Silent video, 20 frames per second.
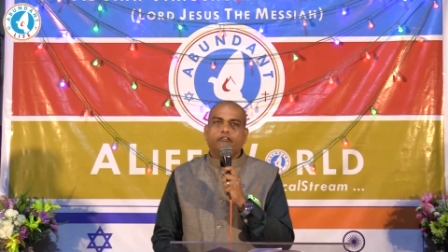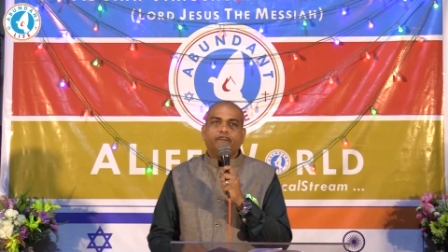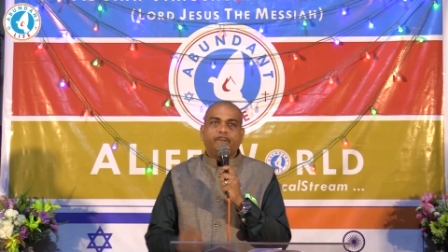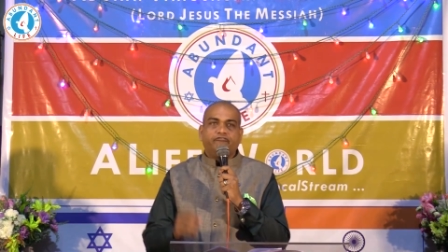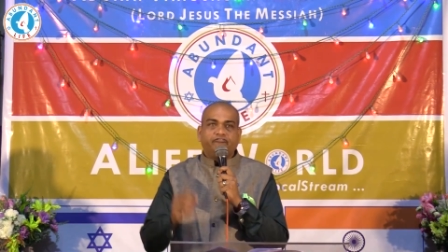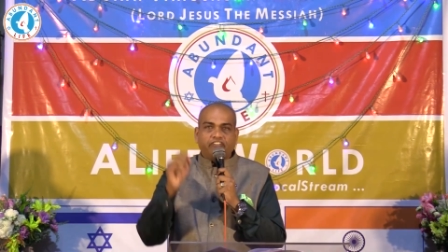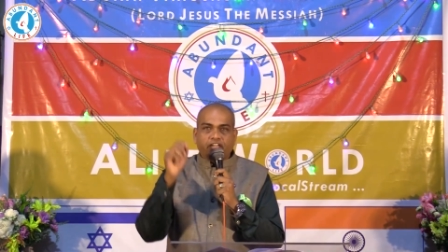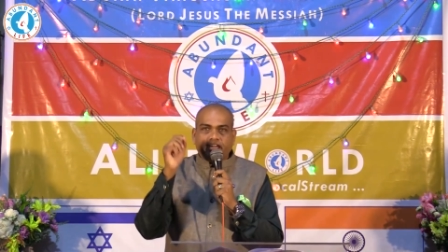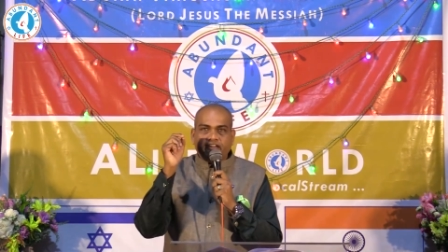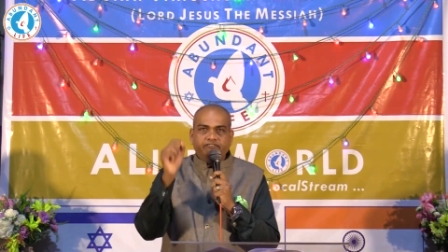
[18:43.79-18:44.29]

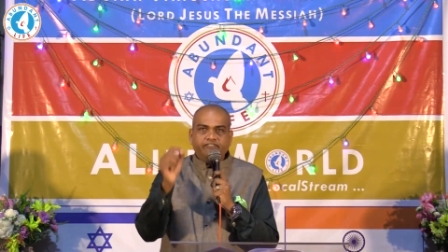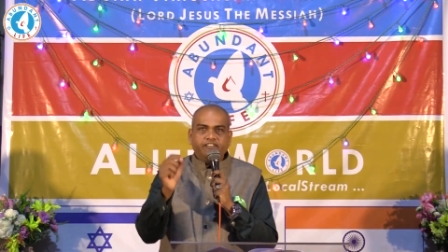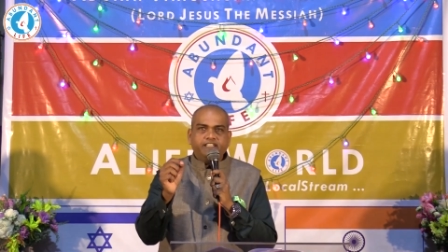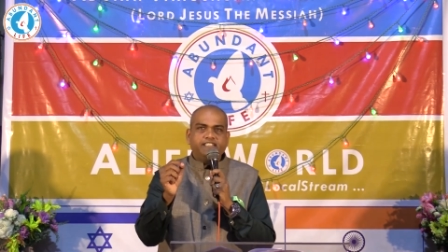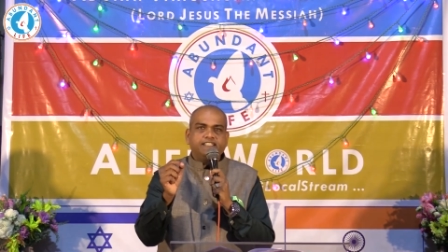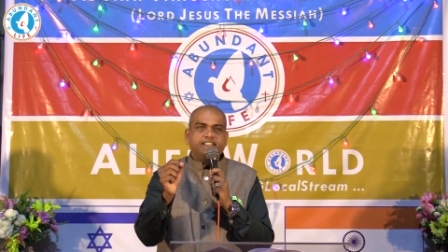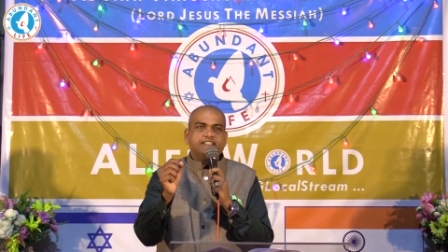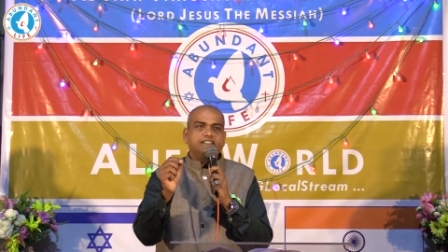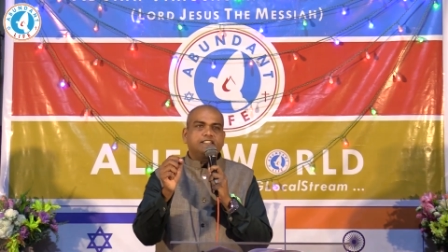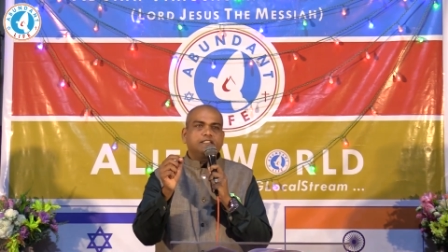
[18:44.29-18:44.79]

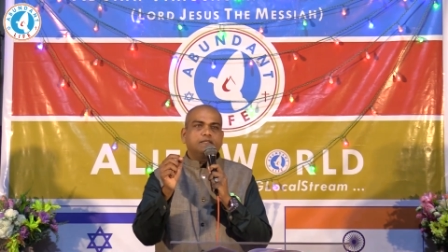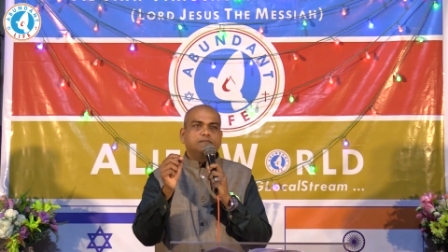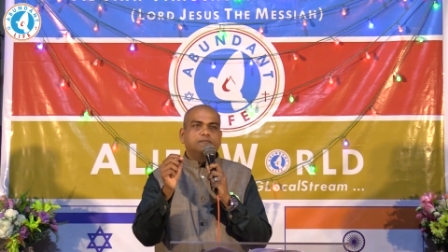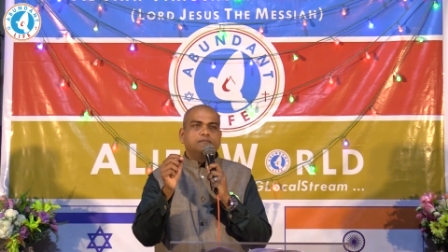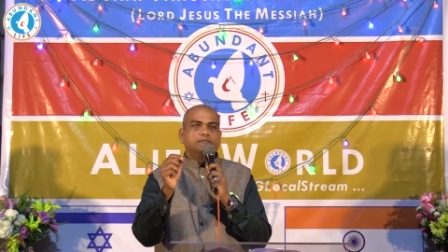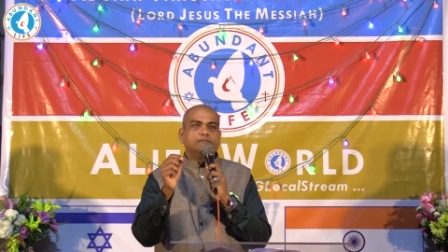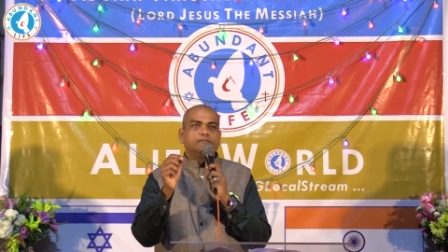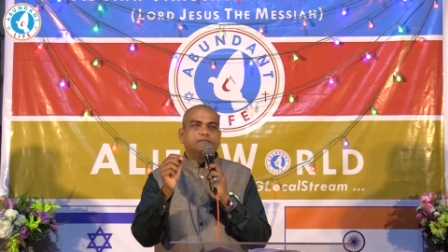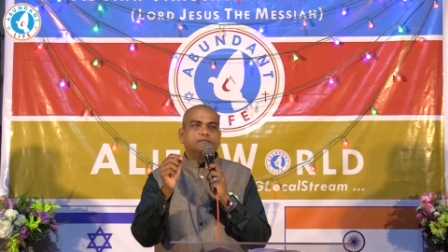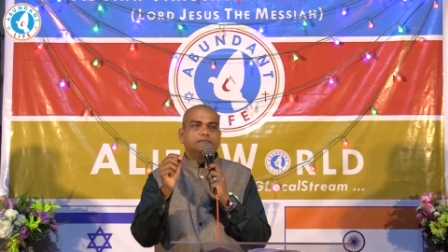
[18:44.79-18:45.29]

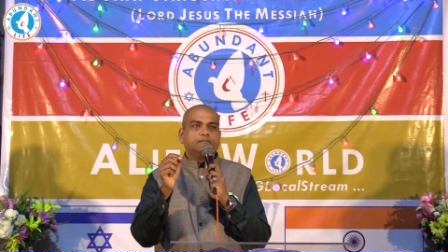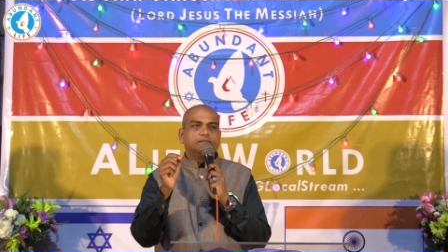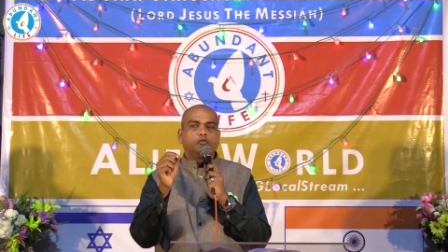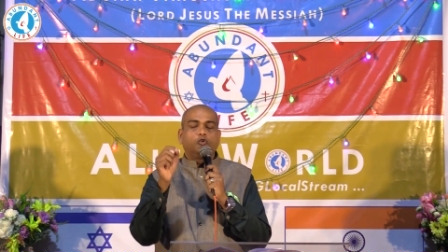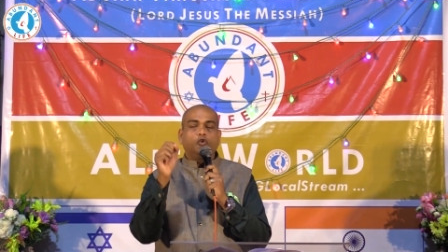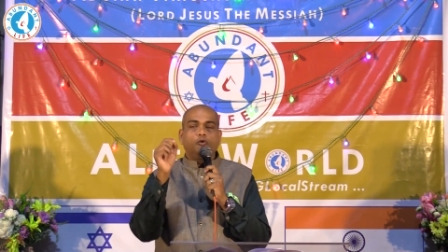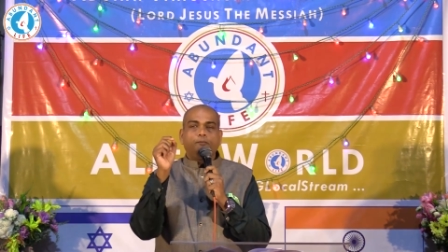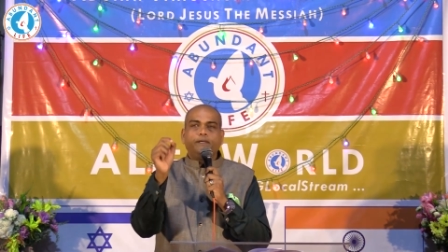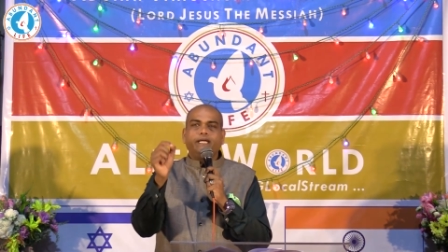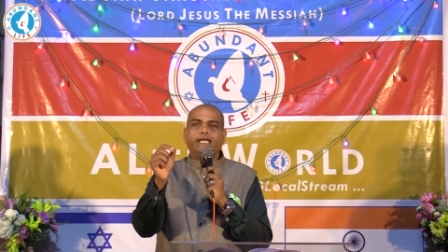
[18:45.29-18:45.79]
favoritism
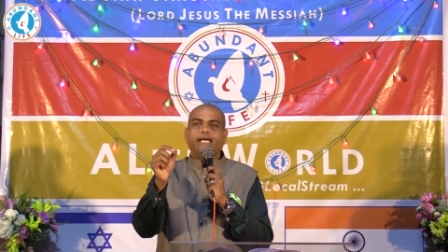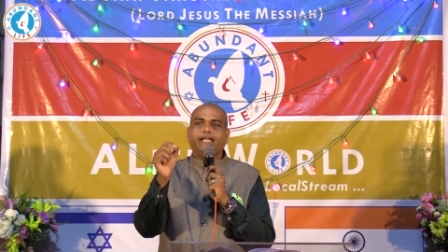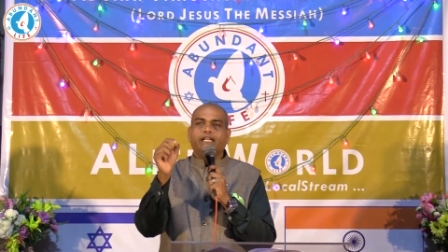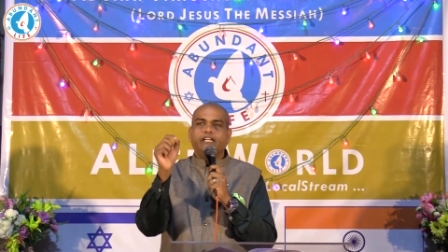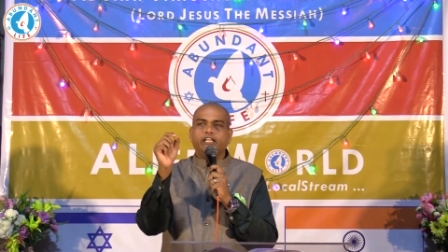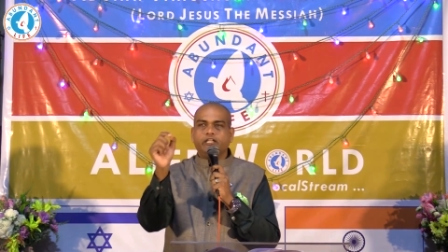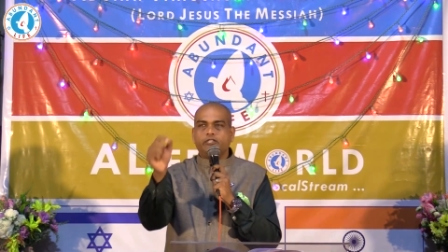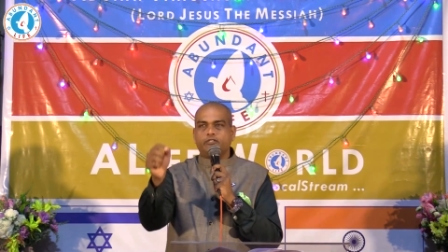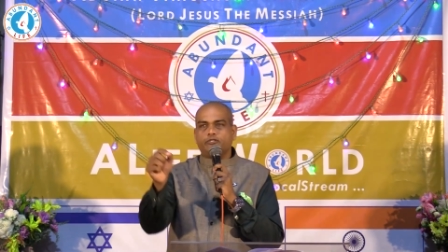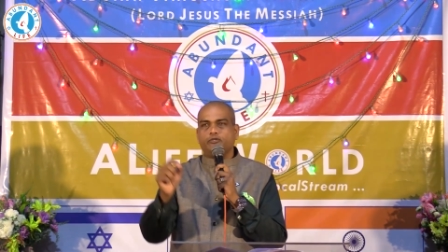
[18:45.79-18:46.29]
could be
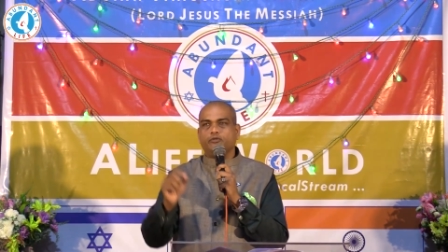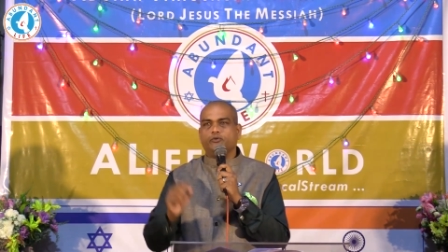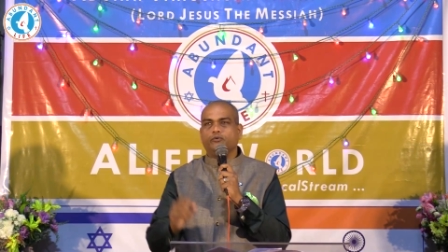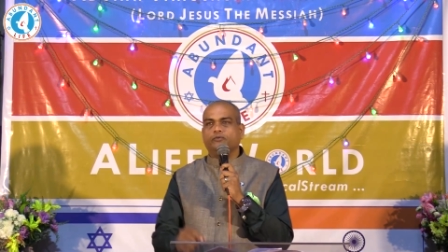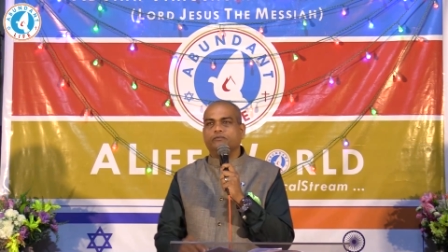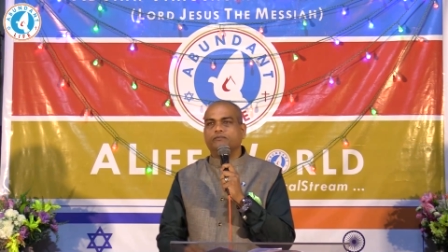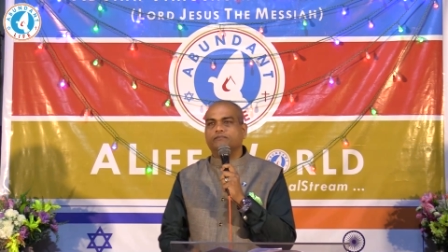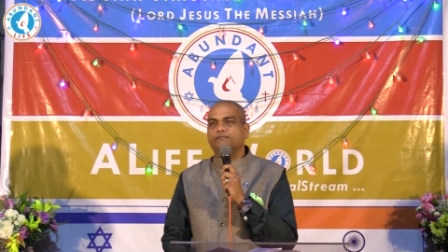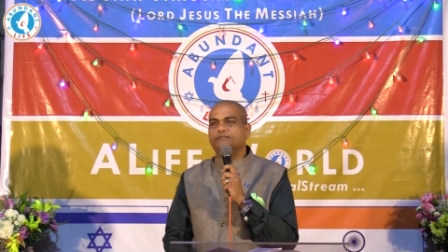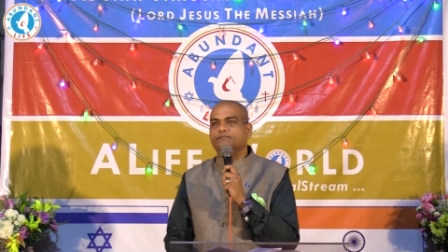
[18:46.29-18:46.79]
an
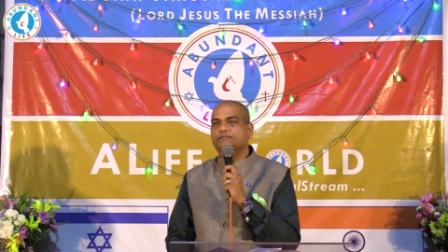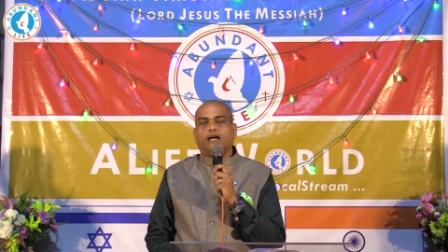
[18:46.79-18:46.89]
issue.